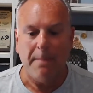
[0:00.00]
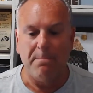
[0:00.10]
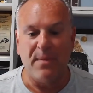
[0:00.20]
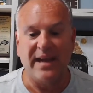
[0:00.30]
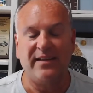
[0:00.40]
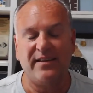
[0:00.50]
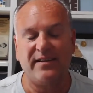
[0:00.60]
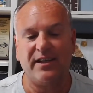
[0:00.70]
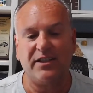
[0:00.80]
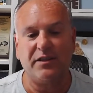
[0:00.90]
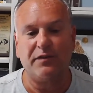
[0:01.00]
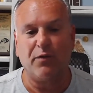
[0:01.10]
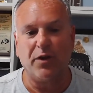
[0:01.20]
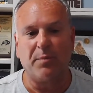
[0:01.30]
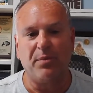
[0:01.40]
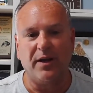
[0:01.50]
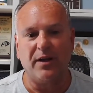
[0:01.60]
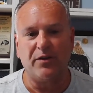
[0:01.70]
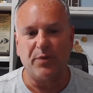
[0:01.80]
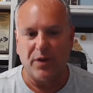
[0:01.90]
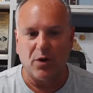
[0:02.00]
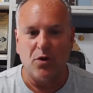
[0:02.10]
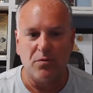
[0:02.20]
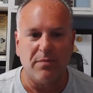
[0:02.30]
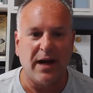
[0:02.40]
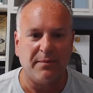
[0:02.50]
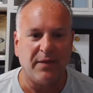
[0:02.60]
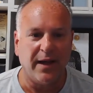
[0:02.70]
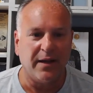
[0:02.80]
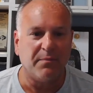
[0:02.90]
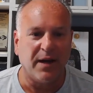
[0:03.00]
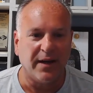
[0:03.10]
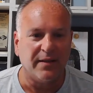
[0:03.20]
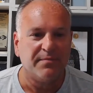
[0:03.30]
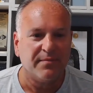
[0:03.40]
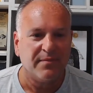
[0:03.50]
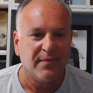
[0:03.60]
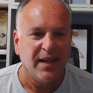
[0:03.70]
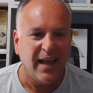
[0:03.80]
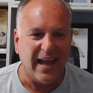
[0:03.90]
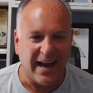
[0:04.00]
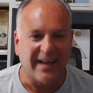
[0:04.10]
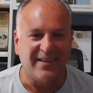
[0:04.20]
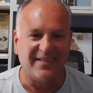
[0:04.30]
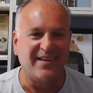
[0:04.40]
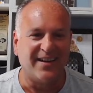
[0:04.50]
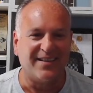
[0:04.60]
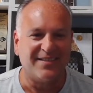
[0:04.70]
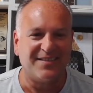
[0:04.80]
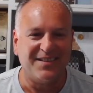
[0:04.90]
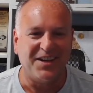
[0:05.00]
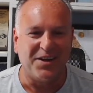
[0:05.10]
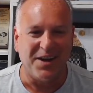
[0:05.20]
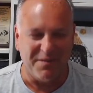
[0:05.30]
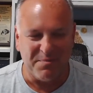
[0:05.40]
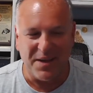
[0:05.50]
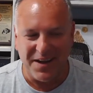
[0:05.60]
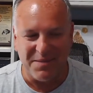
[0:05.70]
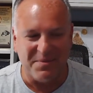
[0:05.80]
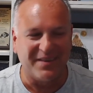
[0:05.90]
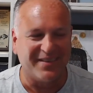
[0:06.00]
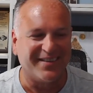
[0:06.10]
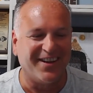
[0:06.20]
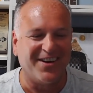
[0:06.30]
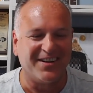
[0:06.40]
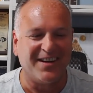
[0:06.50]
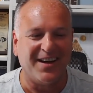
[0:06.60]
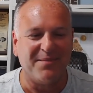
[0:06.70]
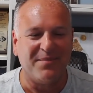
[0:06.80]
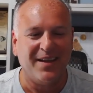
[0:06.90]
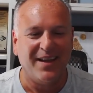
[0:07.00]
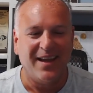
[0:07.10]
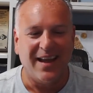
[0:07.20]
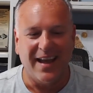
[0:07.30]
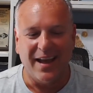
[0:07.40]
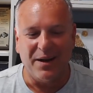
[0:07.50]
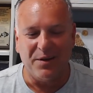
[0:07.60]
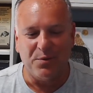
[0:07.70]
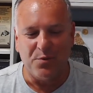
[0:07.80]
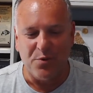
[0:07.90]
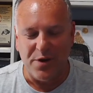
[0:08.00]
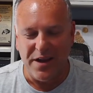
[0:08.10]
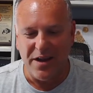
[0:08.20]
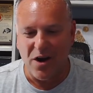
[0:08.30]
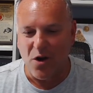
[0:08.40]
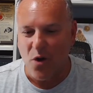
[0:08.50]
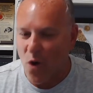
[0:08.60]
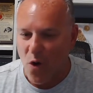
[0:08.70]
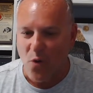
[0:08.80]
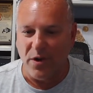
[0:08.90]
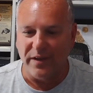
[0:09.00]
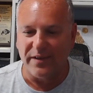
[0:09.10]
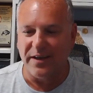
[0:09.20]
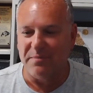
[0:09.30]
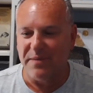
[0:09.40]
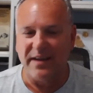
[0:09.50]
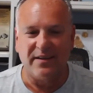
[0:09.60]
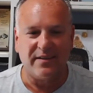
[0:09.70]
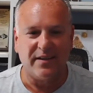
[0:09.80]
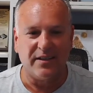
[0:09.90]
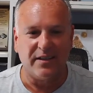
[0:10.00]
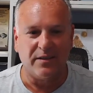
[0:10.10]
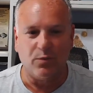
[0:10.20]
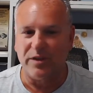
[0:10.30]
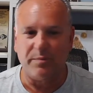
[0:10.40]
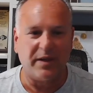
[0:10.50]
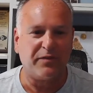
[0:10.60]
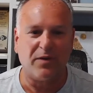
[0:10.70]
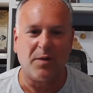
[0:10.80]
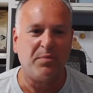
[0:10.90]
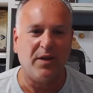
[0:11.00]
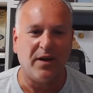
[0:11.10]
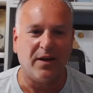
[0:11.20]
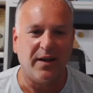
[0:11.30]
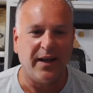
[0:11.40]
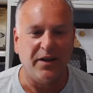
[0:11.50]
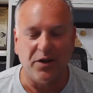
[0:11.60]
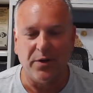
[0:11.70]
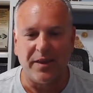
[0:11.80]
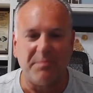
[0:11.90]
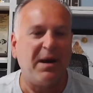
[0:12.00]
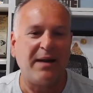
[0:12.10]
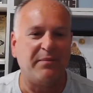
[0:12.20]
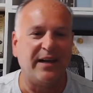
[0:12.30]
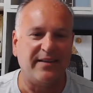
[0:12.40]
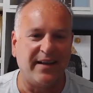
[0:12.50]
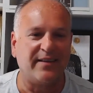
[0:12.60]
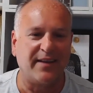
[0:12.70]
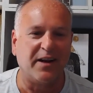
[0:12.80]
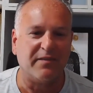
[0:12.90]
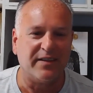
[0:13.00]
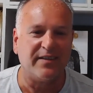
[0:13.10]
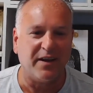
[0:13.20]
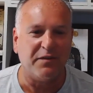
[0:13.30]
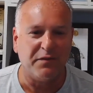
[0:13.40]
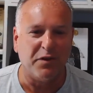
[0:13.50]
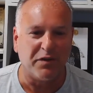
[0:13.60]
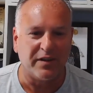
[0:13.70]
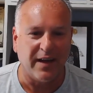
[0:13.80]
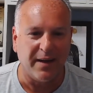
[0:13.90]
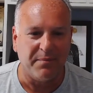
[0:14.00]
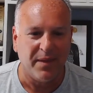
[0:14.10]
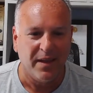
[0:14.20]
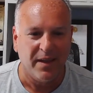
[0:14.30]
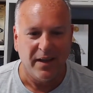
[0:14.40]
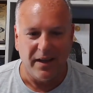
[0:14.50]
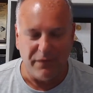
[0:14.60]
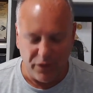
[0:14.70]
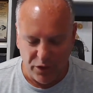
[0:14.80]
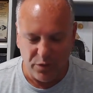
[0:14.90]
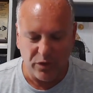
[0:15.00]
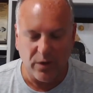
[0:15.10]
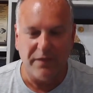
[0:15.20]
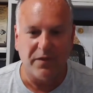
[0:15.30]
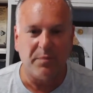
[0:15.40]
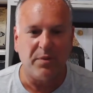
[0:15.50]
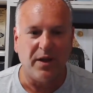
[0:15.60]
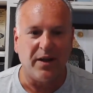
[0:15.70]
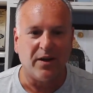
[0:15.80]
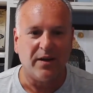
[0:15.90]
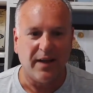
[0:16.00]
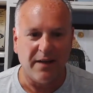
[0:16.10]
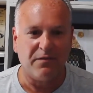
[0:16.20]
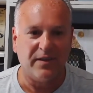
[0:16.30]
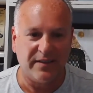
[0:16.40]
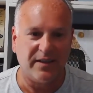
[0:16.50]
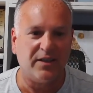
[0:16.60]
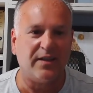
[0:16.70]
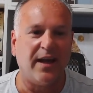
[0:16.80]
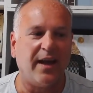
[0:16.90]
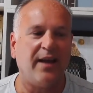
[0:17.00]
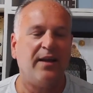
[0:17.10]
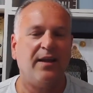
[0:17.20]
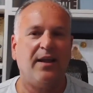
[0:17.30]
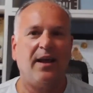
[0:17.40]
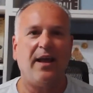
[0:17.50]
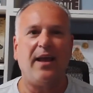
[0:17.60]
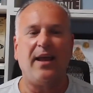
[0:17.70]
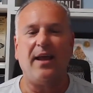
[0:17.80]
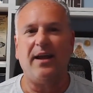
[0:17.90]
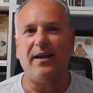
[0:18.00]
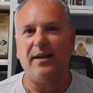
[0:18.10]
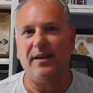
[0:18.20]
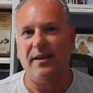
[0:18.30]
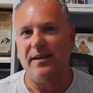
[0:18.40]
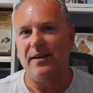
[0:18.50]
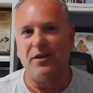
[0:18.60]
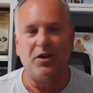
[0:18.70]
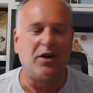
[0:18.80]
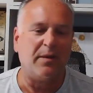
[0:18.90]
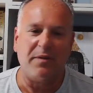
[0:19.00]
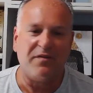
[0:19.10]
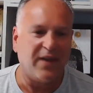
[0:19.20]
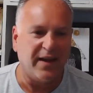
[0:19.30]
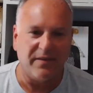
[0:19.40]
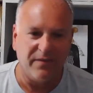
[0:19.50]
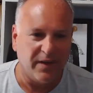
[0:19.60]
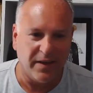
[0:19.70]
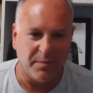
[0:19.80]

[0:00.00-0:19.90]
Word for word: make decisions for their players with their own bottom line in mind. And I can see it. You know, having been in the business a long time, and we are always going to make decisions what's best for our player. And you know what? The bottom line takes care of itself over time. If you do what's right for the player every single day, and you're going to be fine on